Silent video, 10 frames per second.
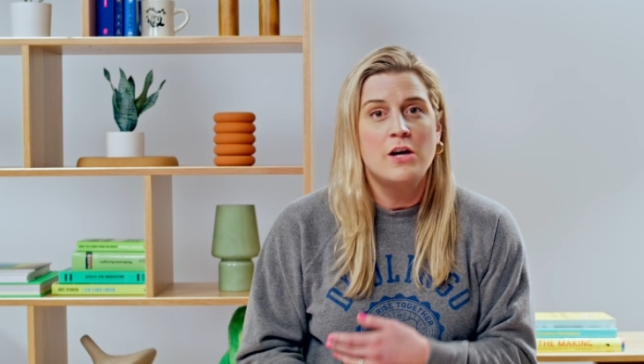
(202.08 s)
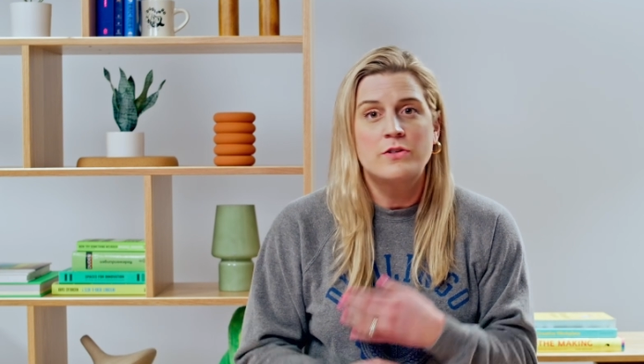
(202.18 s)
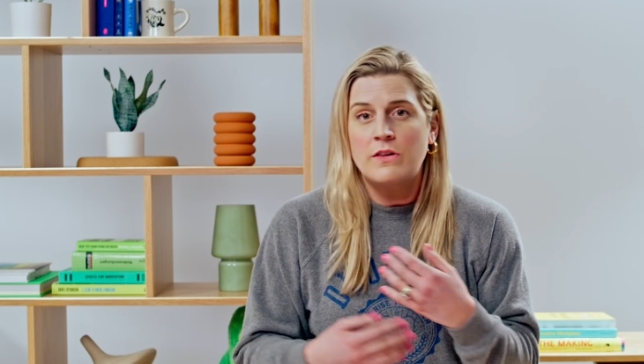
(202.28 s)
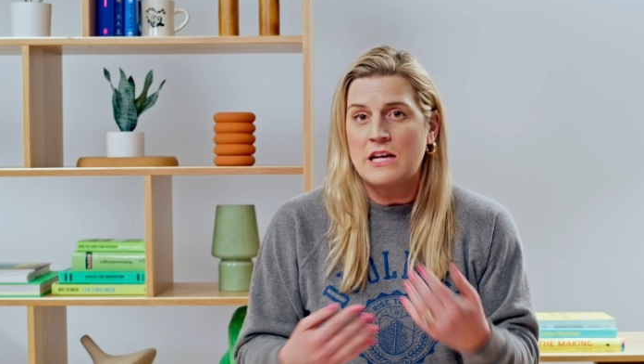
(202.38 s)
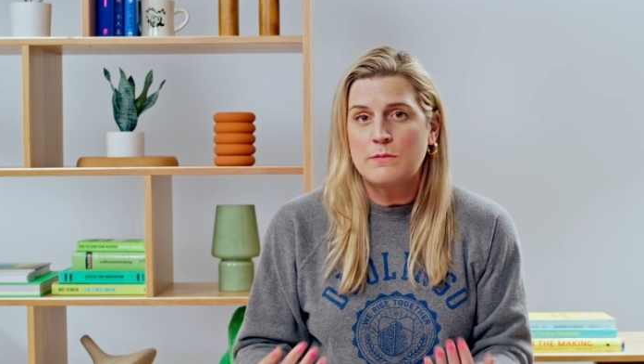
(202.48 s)

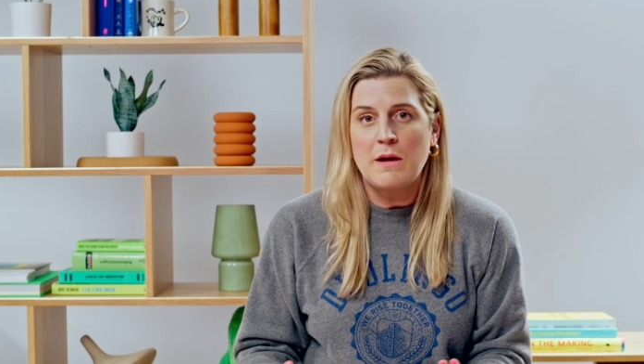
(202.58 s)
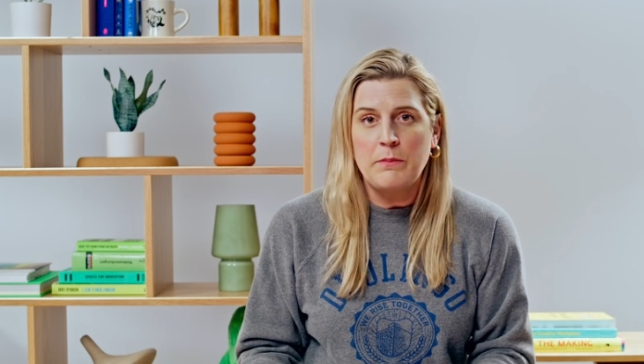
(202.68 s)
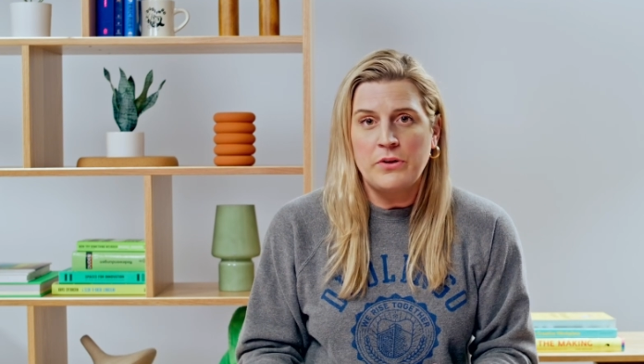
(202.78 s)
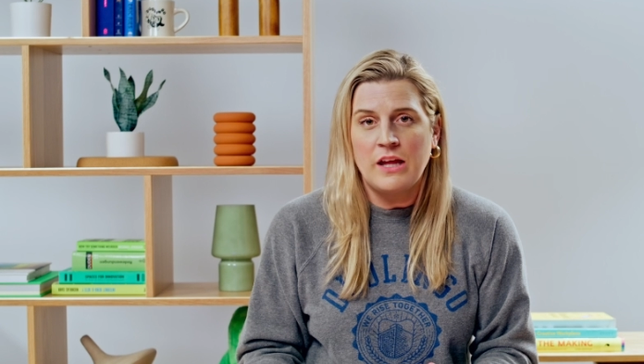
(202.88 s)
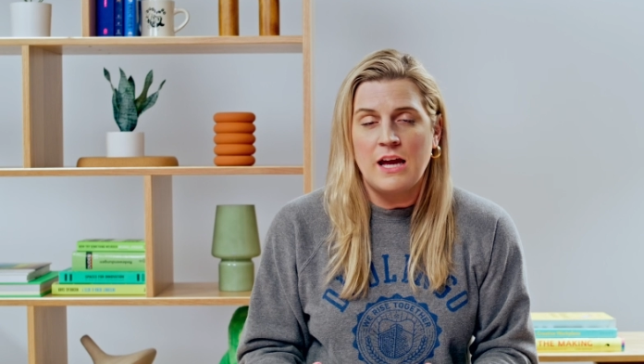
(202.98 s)
So that's my
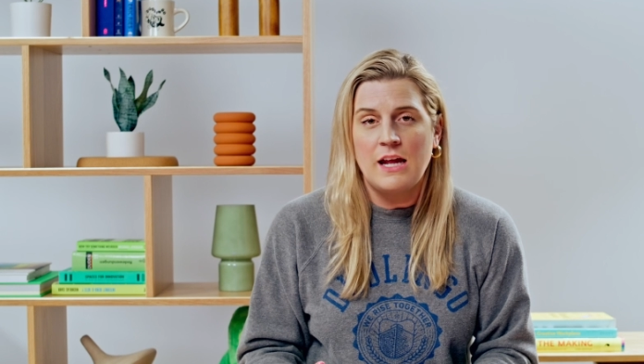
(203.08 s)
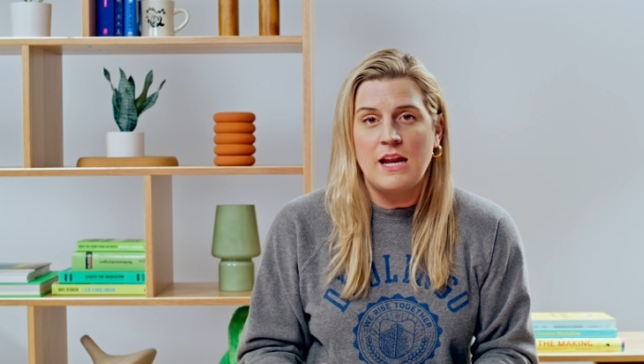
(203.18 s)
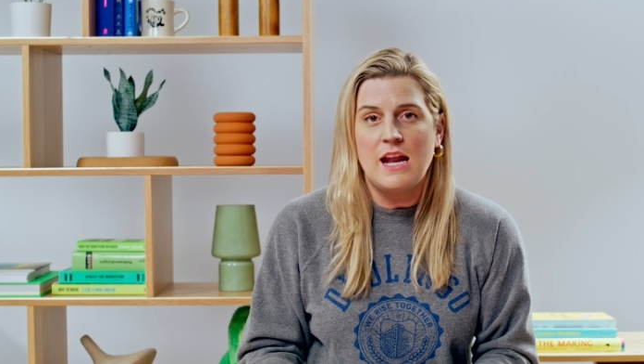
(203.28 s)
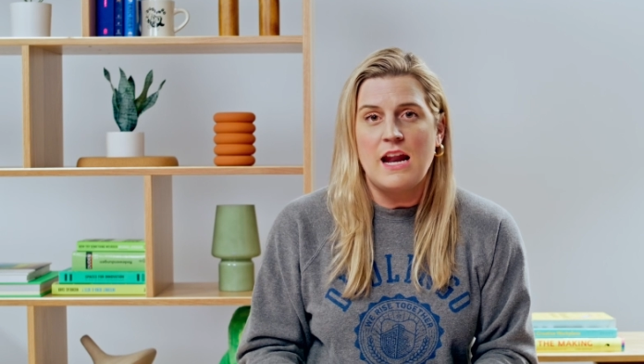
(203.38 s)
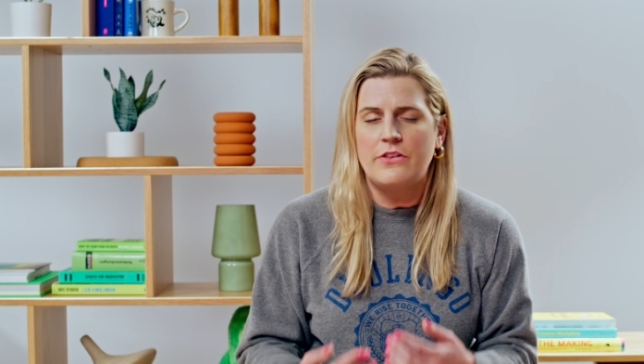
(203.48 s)

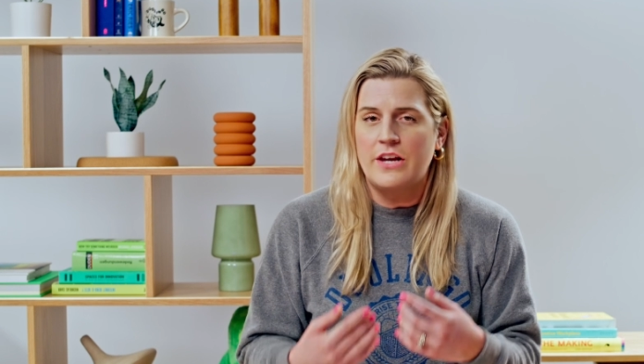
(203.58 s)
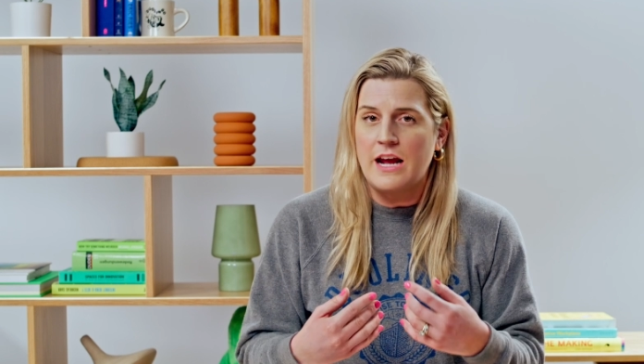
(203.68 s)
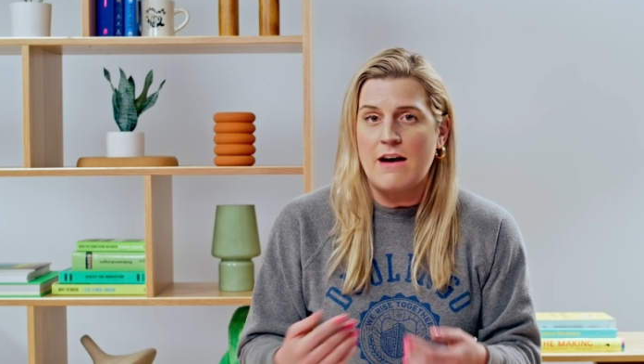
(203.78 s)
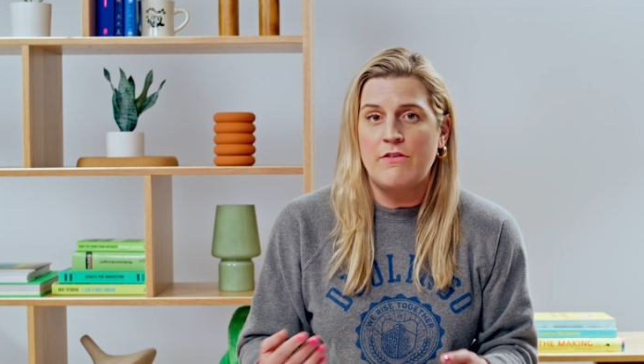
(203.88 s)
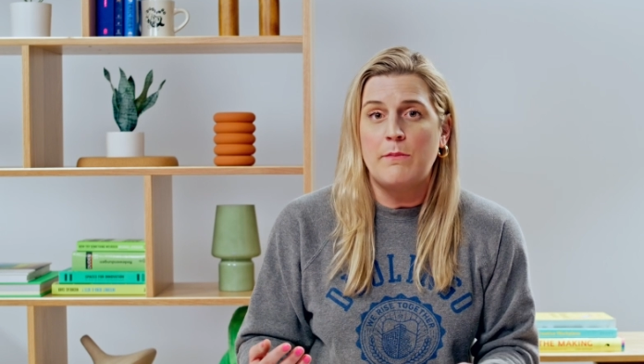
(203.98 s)
plan, and now that I
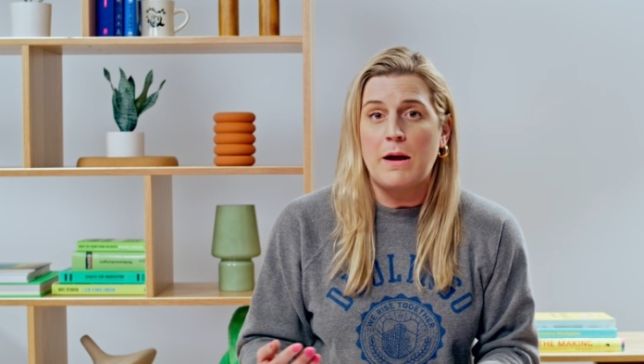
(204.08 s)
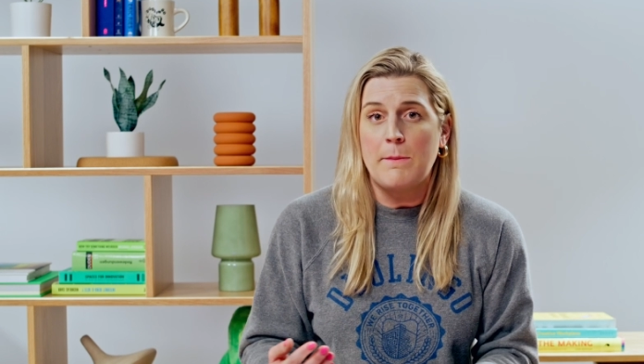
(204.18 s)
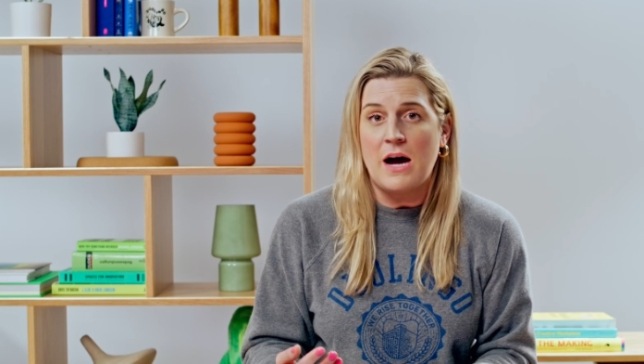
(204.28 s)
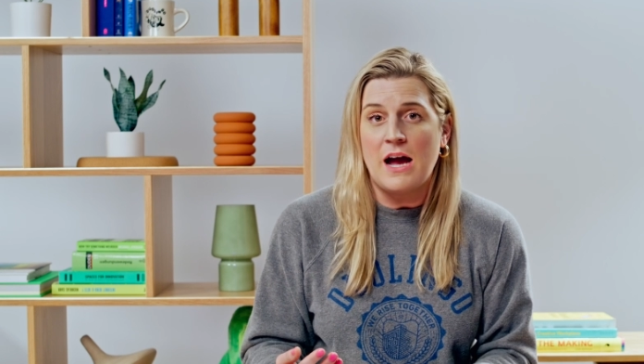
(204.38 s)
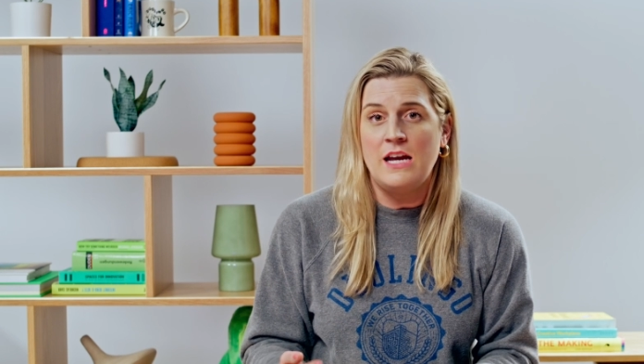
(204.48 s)
have it in my
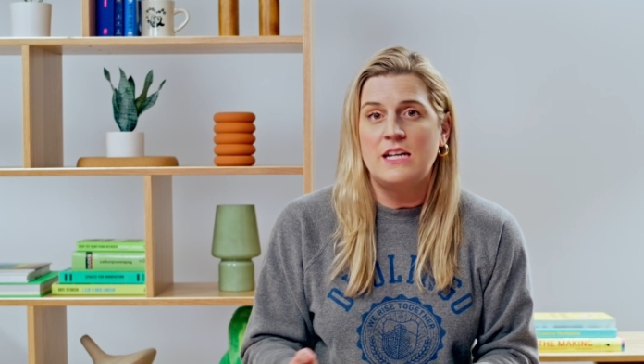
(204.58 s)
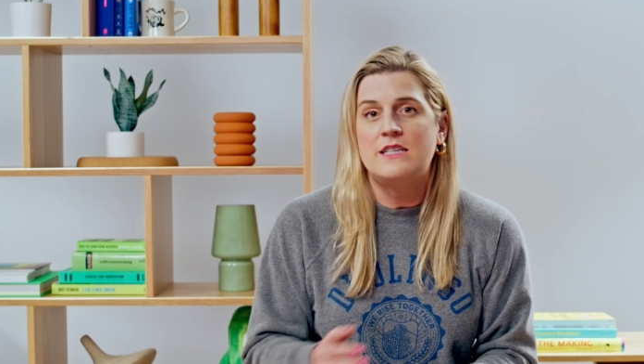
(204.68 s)
mind,